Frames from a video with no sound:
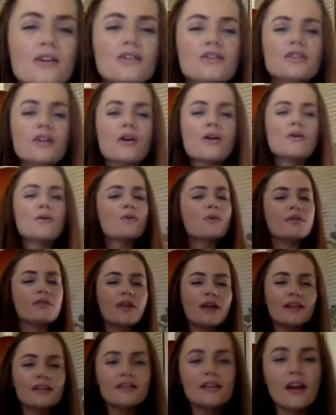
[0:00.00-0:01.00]
So
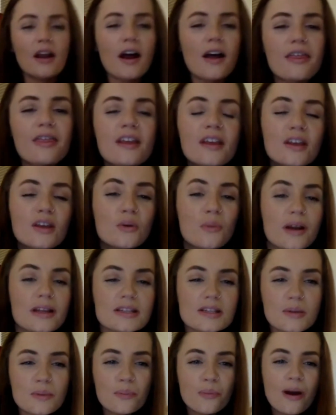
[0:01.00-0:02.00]
then I think you went
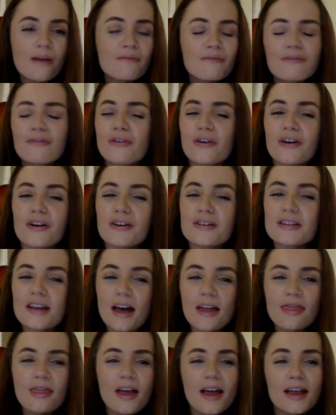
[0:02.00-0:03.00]
to Brentford,
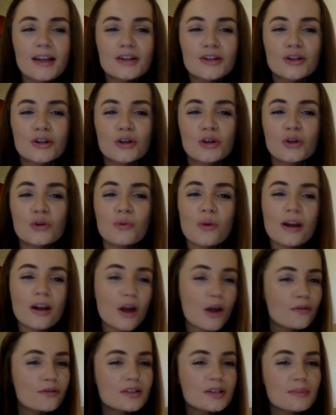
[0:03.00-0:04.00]
and then you went
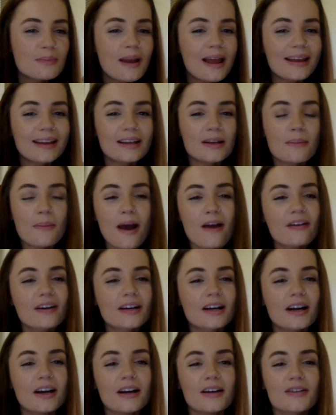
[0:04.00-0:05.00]
over to play in
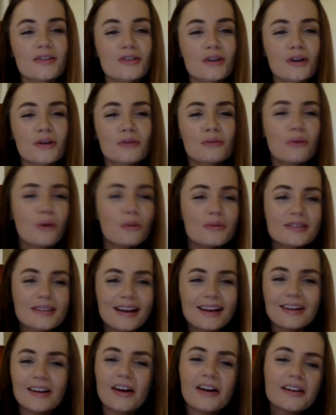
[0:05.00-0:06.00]
America. So what was
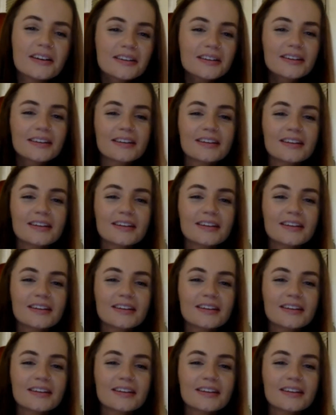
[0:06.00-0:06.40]
that like?